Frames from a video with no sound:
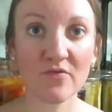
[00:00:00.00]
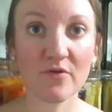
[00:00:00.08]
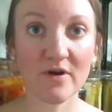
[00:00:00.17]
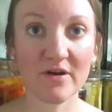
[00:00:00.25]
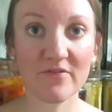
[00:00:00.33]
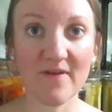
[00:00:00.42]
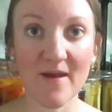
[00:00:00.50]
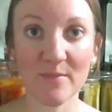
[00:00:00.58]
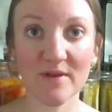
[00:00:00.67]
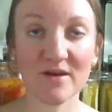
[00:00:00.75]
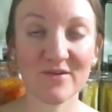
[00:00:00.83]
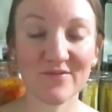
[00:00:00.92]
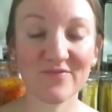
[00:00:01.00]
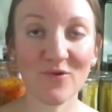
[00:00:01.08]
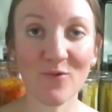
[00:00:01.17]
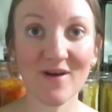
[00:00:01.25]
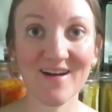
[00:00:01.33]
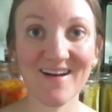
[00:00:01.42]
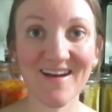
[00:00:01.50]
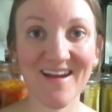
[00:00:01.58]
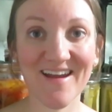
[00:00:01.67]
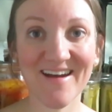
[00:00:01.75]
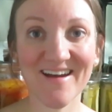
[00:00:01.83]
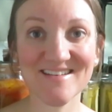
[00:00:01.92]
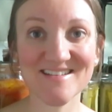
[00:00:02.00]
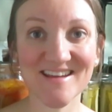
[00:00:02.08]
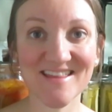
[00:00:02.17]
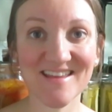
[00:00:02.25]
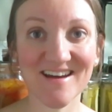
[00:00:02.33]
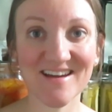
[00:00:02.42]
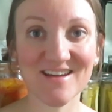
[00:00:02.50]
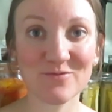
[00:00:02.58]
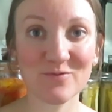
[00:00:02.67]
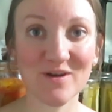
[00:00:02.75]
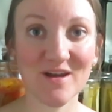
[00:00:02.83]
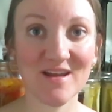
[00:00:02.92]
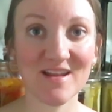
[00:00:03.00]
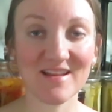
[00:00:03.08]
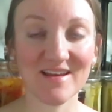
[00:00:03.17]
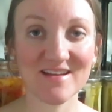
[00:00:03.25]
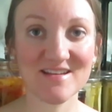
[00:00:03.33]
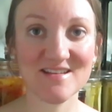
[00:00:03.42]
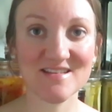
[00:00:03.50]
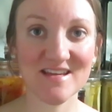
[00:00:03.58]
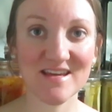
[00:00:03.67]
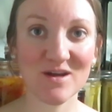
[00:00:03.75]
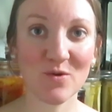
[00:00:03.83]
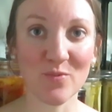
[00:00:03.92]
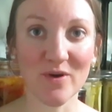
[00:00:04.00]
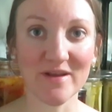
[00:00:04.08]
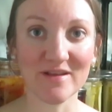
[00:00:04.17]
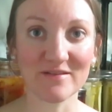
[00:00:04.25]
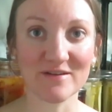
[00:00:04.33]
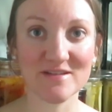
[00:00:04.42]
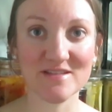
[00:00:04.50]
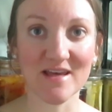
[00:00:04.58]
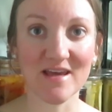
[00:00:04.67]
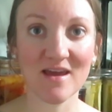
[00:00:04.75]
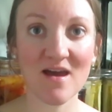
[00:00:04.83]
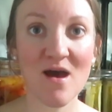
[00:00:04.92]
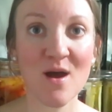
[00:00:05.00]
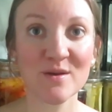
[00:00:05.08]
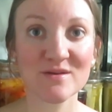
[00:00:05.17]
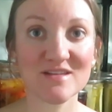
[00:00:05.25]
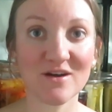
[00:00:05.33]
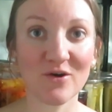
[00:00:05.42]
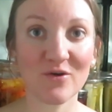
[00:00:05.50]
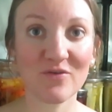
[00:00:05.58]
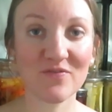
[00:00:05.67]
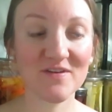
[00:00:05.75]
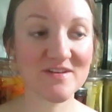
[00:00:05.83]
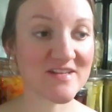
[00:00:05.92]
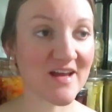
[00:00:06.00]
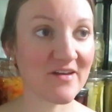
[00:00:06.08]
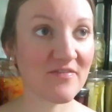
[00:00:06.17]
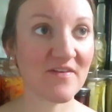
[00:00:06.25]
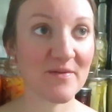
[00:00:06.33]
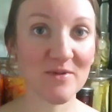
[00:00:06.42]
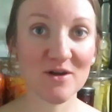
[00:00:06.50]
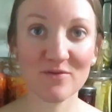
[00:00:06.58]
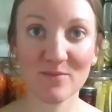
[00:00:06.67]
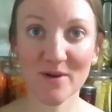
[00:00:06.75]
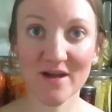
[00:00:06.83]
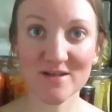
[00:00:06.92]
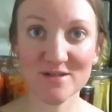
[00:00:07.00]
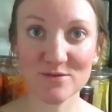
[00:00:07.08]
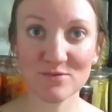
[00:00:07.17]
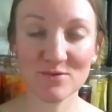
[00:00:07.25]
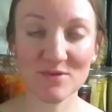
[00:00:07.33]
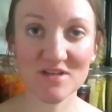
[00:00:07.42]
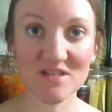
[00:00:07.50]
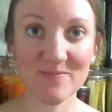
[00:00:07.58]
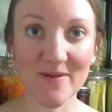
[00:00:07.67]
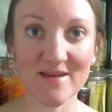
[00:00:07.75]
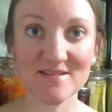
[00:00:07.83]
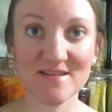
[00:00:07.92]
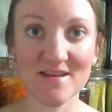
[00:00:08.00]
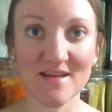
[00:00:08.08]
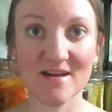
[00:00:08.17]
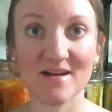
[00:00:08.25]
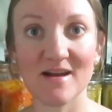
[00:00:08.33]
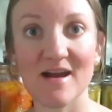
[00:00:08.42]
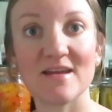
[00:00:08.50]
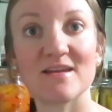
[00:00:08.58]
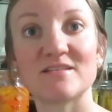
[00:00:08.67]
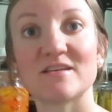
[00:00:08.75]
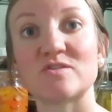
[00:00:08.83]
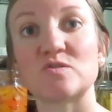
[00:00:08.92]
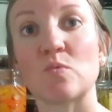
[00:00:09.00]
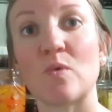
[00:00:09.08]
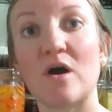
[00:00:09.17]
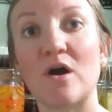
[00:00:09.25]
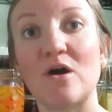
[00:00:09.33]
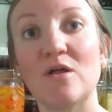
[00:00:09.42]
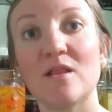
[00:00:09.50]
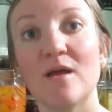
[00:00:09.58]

for our family of four, and I thought you would like to see what it looks like. So first off, I'm gonna remind you the space in here. I can touch the wall